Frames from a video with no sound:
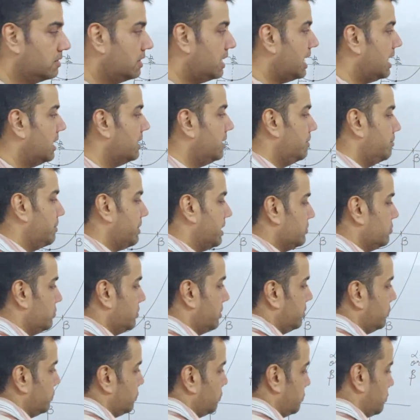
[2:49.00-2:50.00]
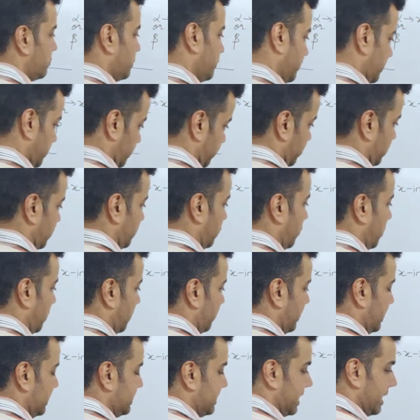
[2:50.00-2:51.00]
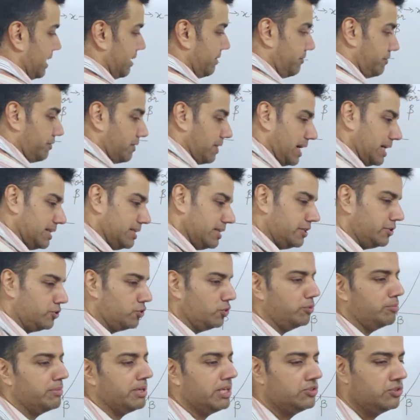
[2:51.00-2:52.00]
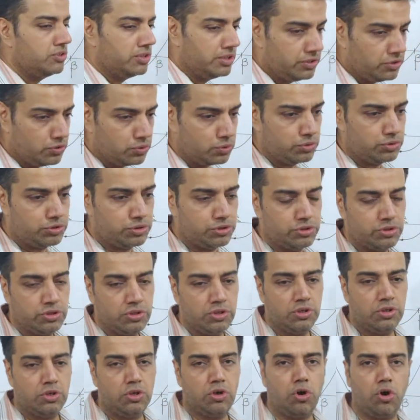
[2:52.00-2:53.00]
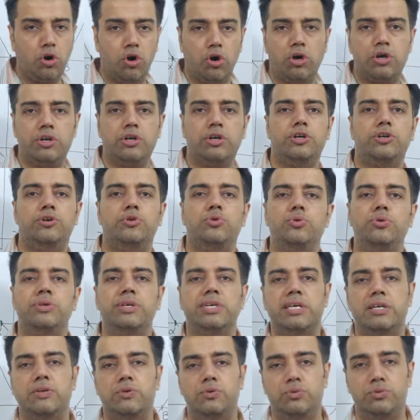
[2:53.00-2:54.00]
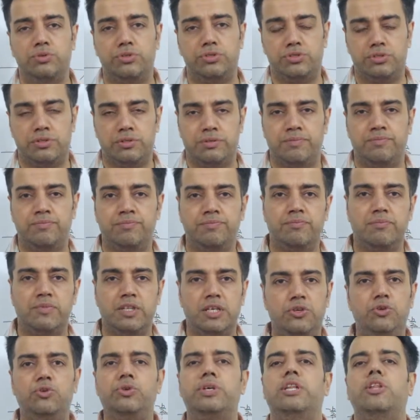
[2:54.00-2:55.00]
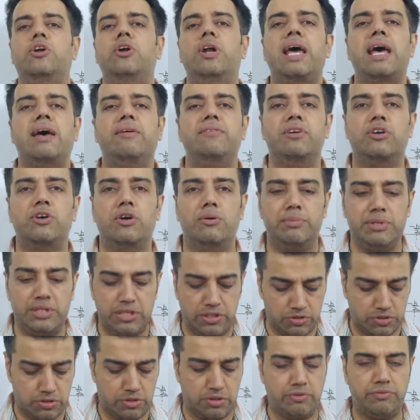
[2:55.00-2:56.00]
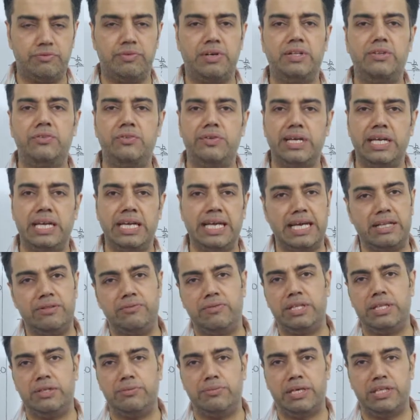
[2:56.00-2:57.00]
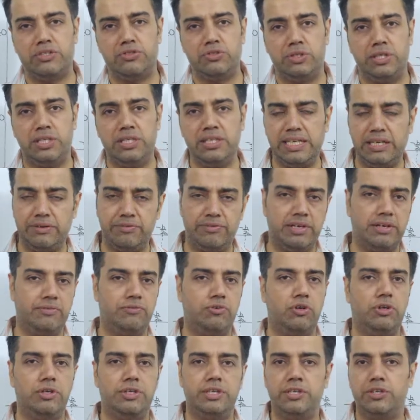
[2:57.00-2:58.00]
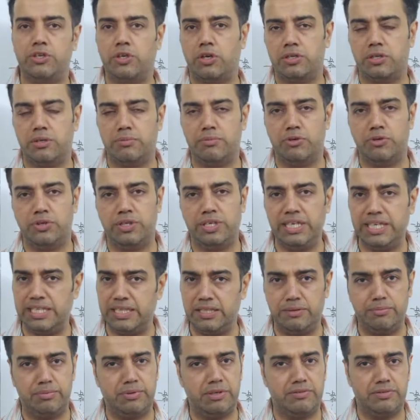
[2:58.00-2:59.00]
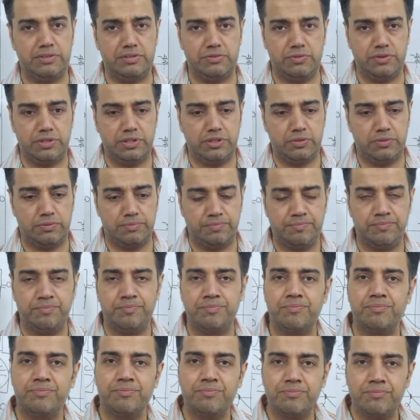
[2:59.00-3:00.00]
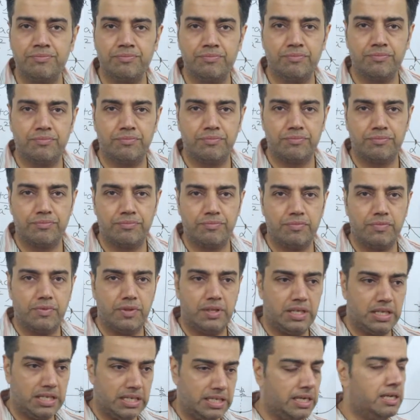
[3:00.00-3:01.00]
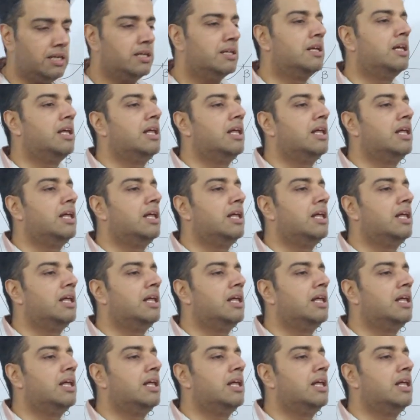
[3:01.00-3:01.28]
And the imaginary roots, we will always have either two imaginary roots or two real roots. You cannot have a combination of one real and one imaginary, that we have already talked about it in the previous video. Yeah.